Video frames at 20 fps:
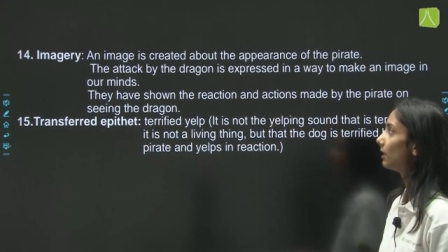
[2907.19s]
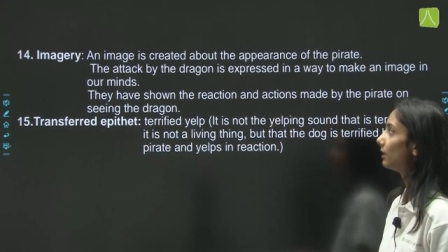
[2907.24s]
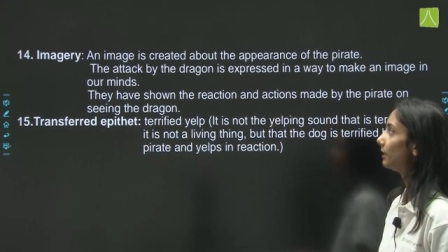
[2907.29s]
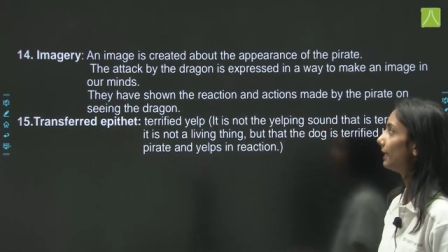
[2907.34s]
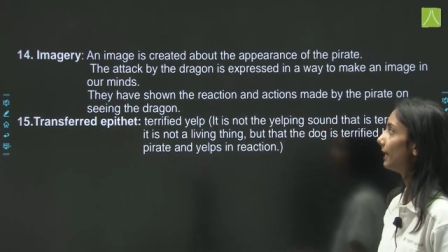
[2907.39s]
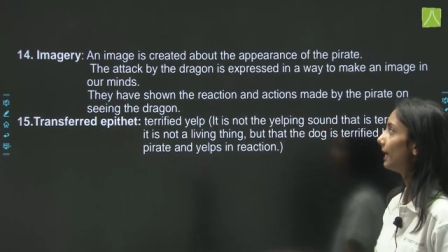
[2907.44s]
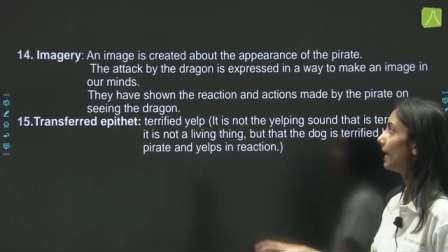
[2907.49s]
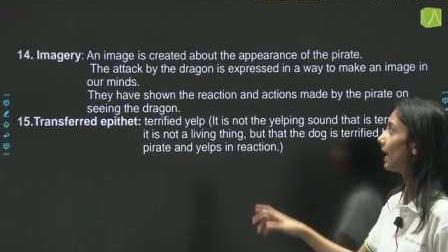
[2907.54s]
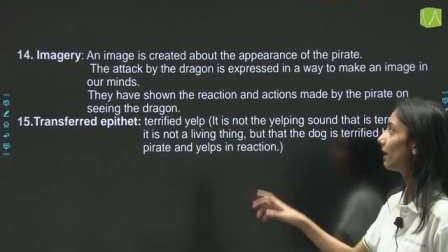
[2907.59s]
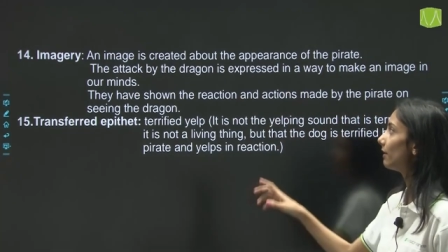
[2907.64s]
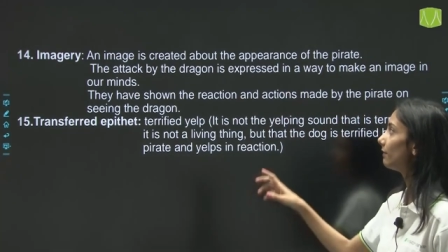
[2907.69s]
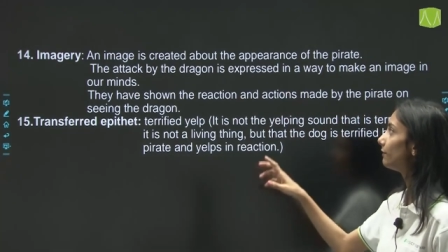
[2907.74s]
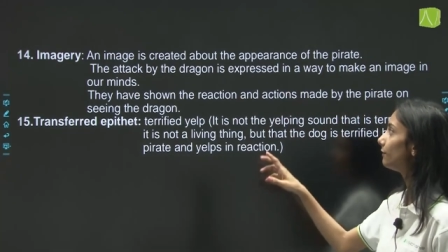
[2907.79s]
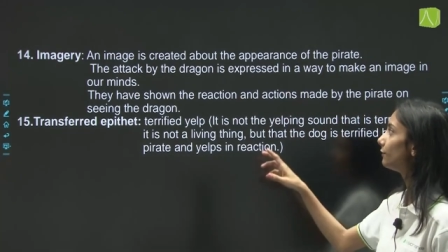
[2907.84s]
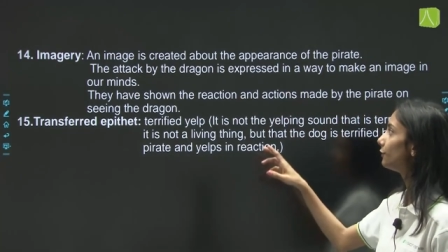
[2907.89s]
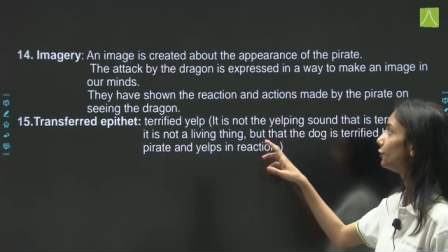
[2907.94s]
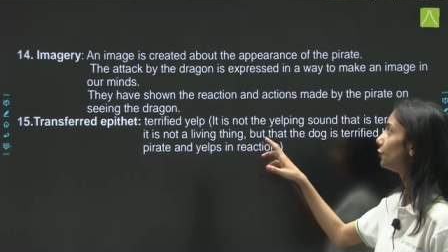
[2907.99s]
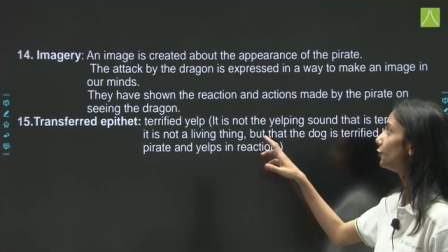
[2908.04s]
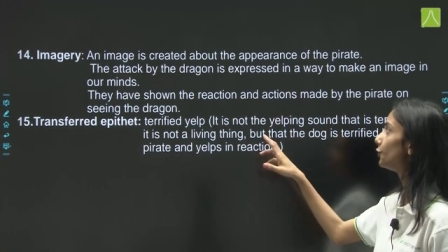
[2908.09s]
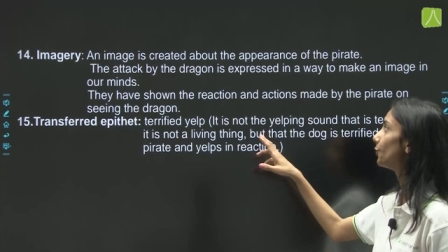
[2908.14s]
They have
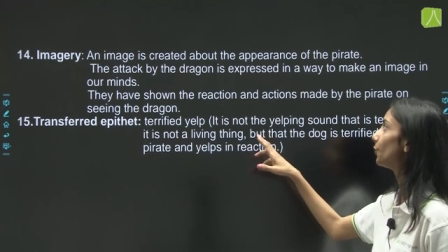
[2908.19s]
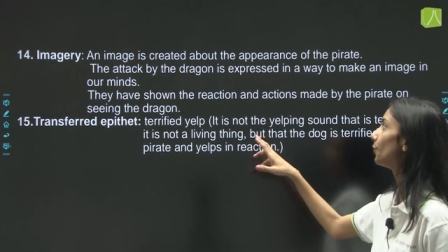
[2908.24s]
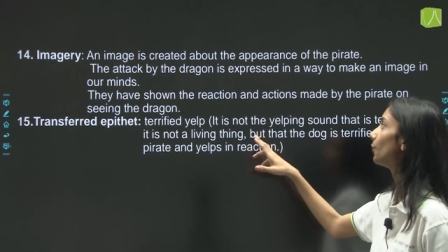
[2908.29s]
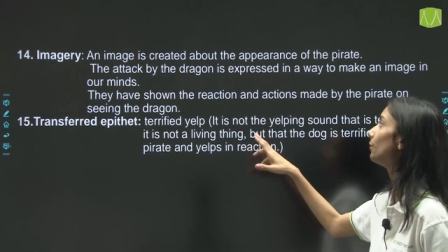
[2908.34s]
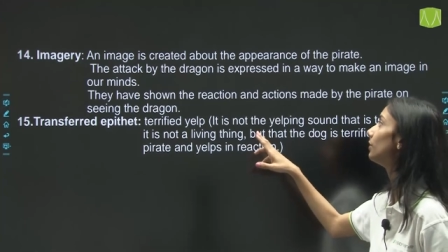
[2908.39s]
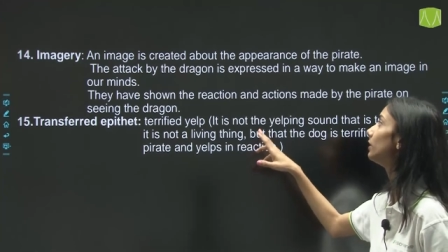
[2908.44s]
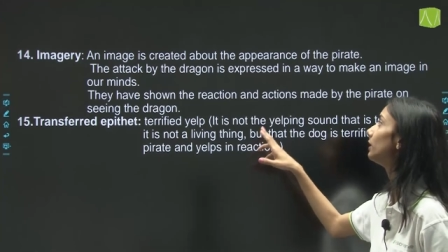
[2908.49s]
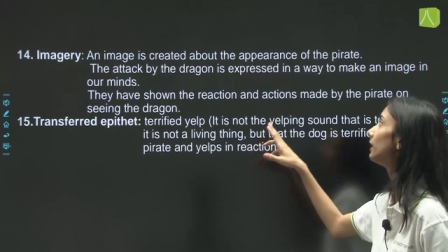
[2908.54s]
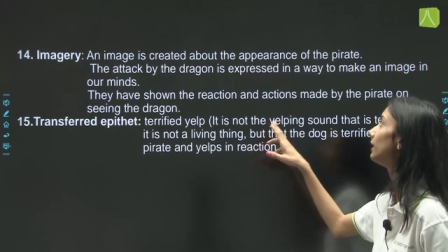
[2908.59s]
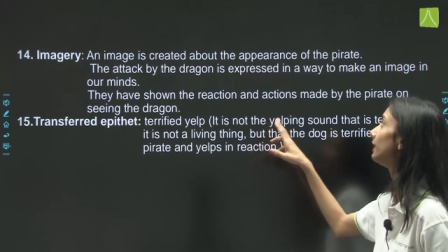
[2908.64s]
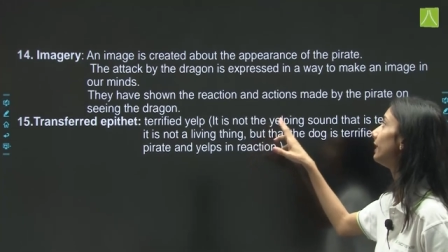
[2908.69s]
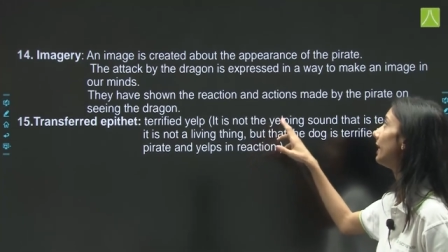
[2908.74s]
shown the